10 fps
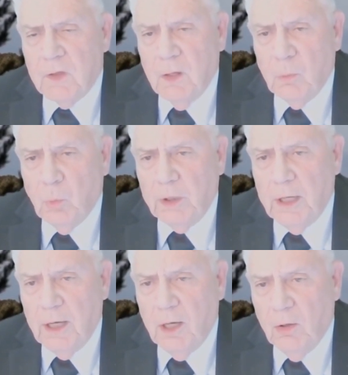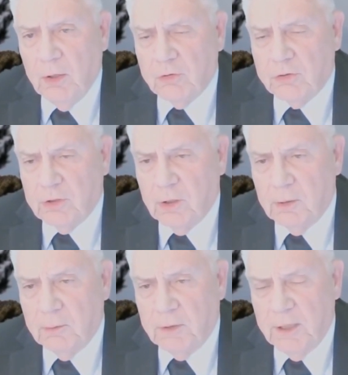we now, as
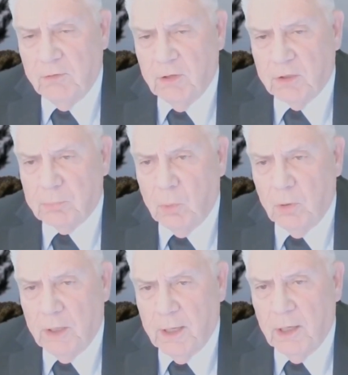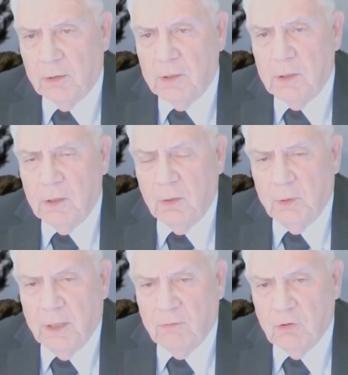uh, Dave has pointed out,
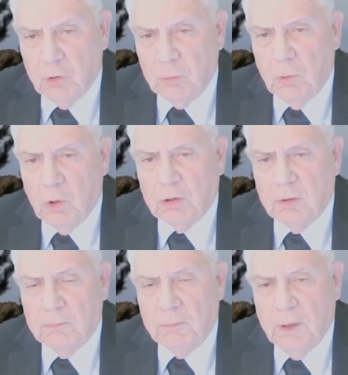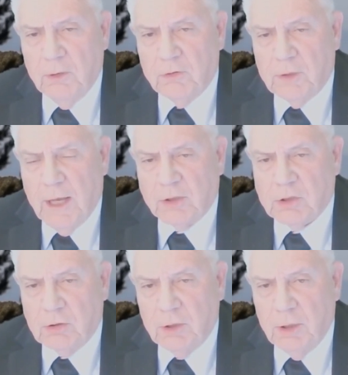we have a new book. It's
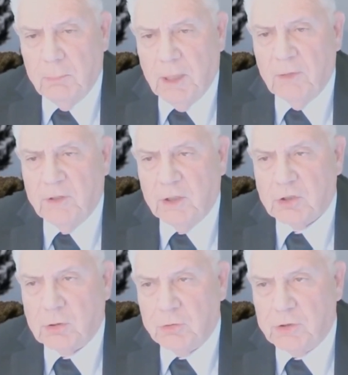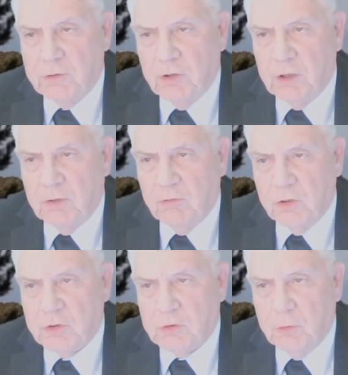actually about the exclusivity of
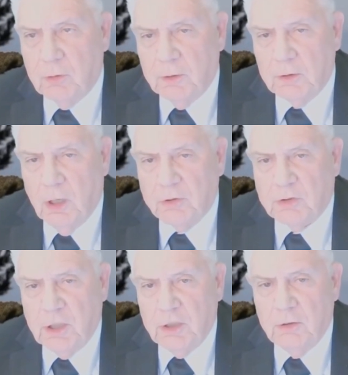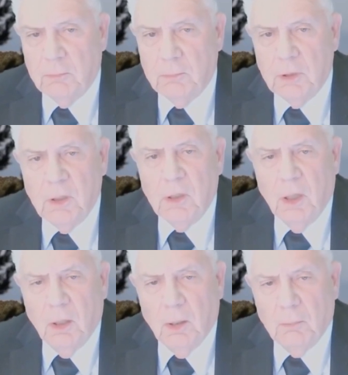Israel and God's kingdom
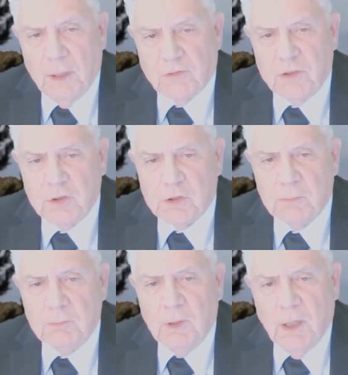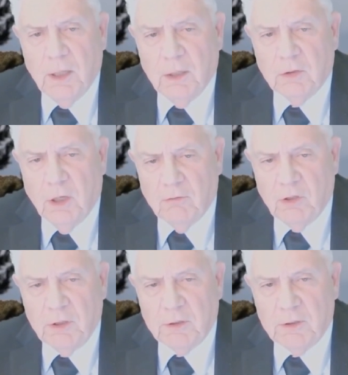uh, message and
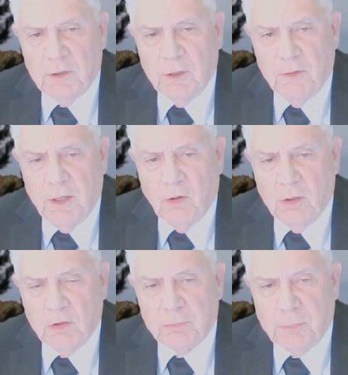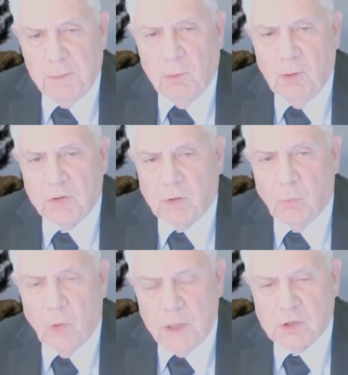covenant. Uh, they are his people. It's a
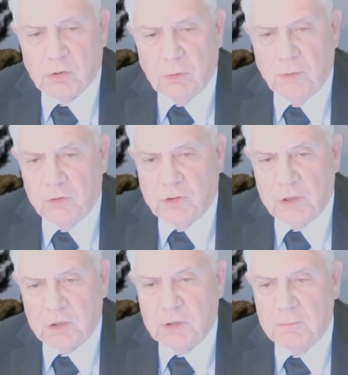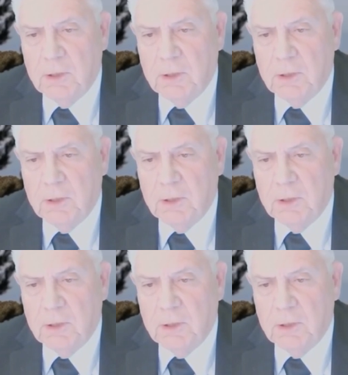racial decision.